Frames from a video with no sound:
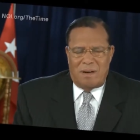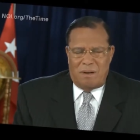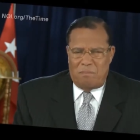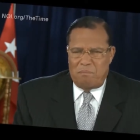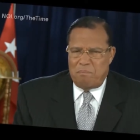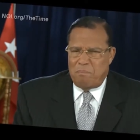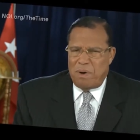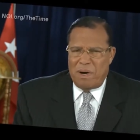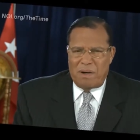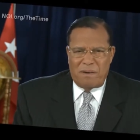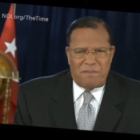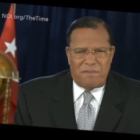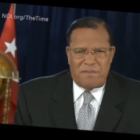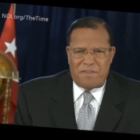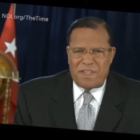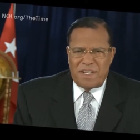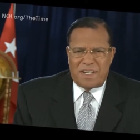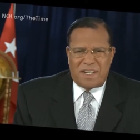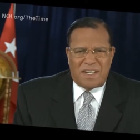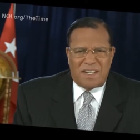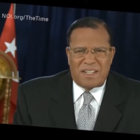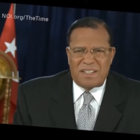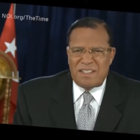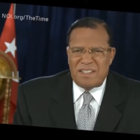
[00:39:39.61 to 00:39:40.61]
above
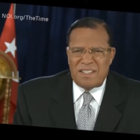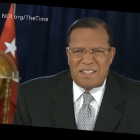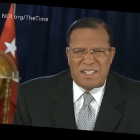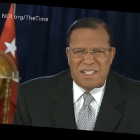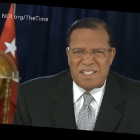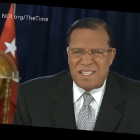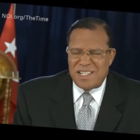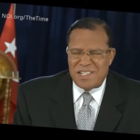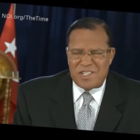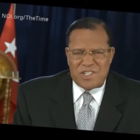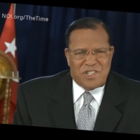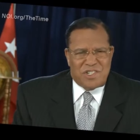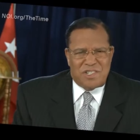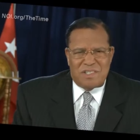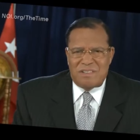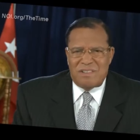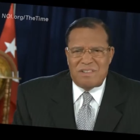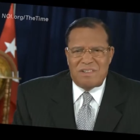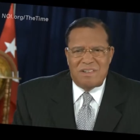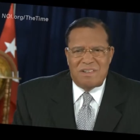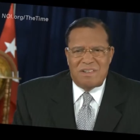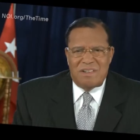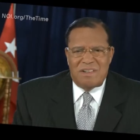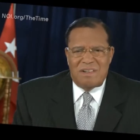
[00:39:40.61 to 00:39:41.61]
the
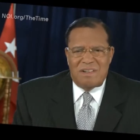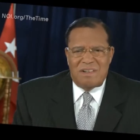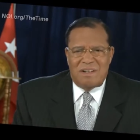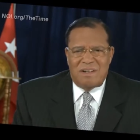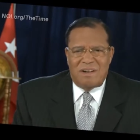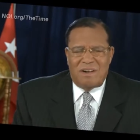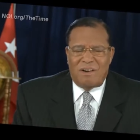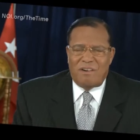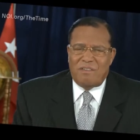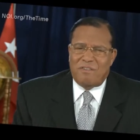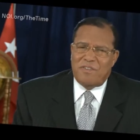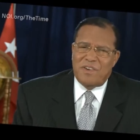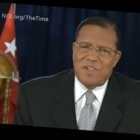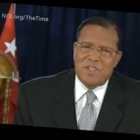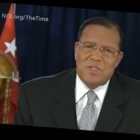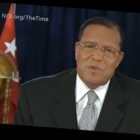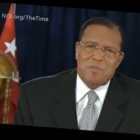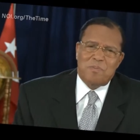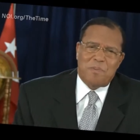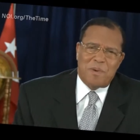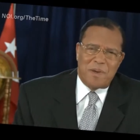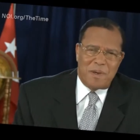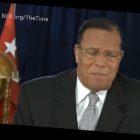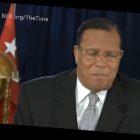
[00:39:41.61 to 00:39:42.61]
condition of
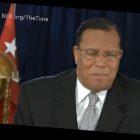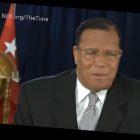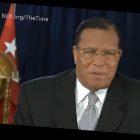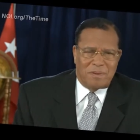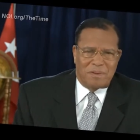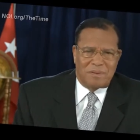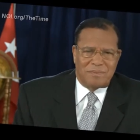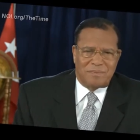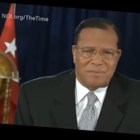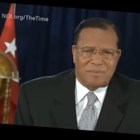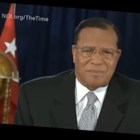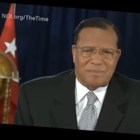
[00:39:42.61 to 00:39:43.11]
his people.